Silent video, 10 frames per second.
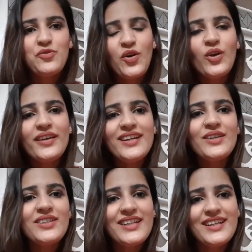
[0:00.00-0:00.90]
Following
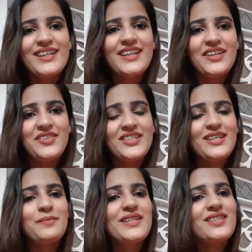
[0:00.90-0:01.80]
a good hair care
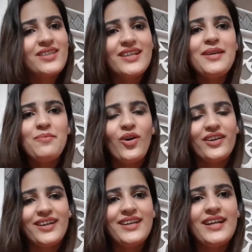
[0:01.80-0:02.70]
regime is really
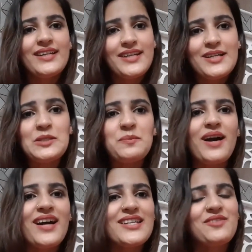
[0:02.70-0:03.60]
important and hair
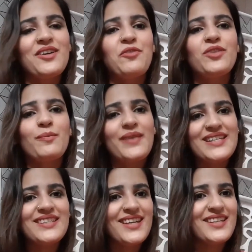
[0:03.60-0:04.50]
spa is one of the
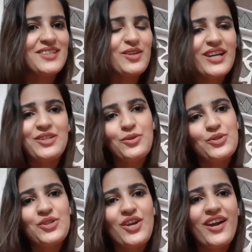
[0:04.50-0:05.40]
best things you can
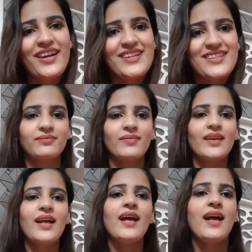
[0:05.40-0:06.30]
do to your hairs.
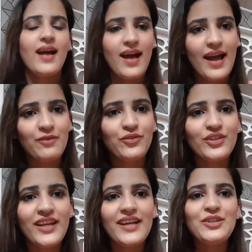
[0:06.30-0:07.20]
And
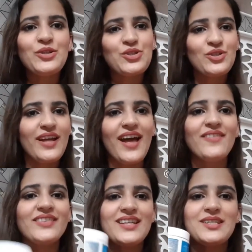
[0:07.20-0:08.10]
for that you should
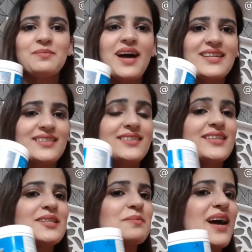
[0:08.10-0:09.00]
have this mask.
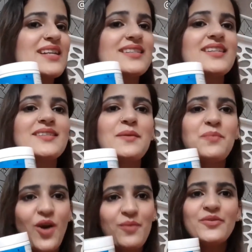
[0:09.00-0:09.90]
This mask is a
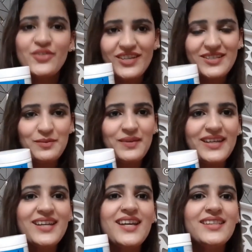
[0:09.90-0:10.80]
bomb. Trust me,